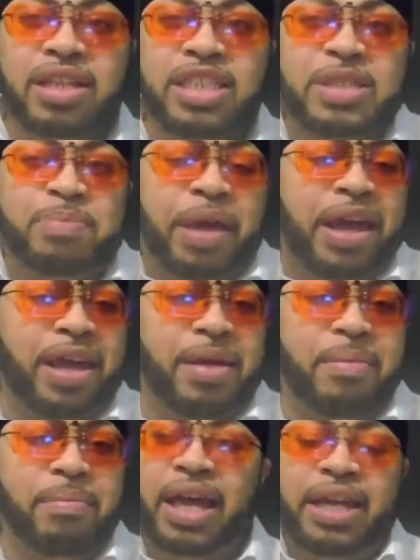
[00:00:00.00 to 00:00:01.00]

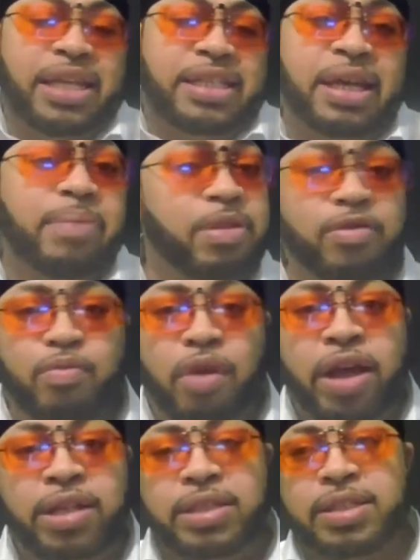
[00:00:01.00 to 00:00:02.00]
spam and deceptive
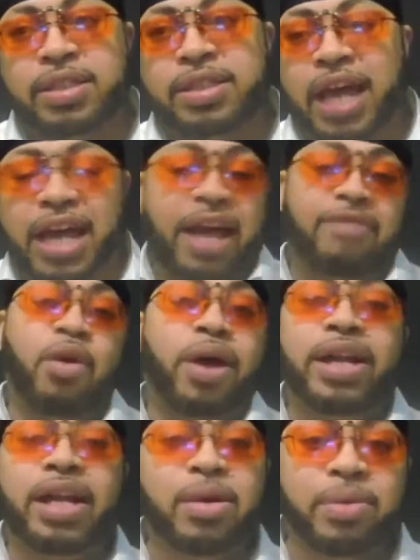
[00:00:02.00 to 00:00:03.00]
practices. I have no
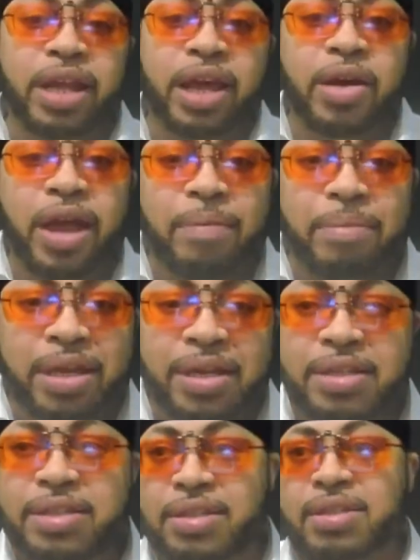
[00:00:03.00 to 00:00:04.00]
idea what the hell that
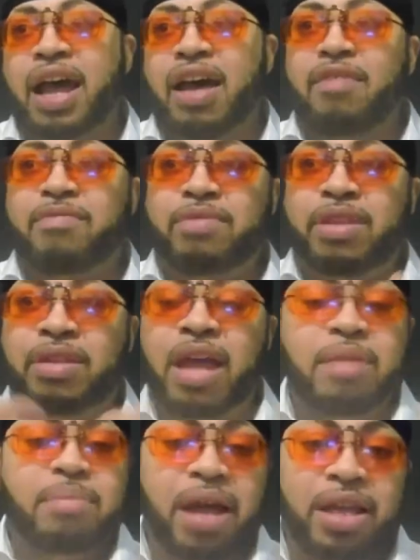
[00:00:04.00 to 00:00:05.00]
means. I've
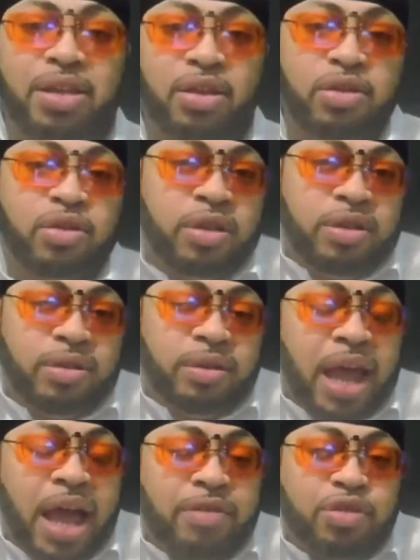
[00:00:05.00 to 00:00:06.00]
done my
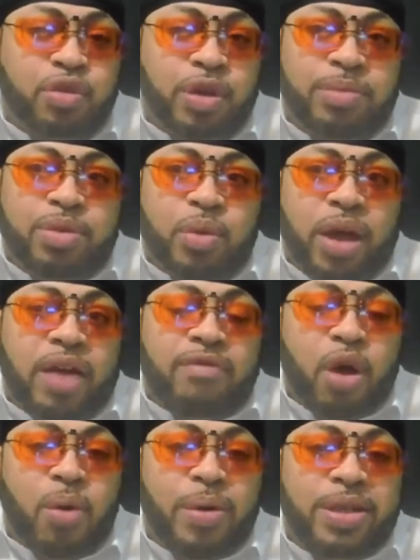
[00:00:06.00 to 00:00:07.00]
live streams the way I've
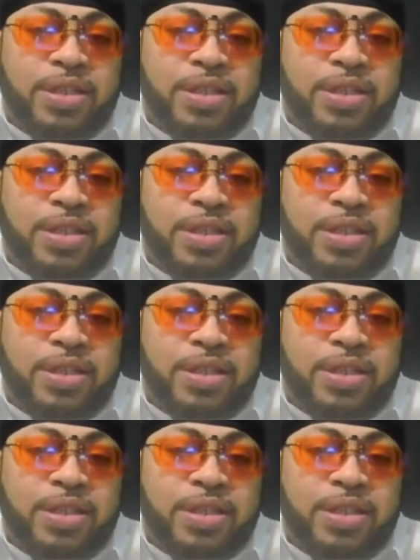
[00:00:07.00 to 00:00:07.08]
always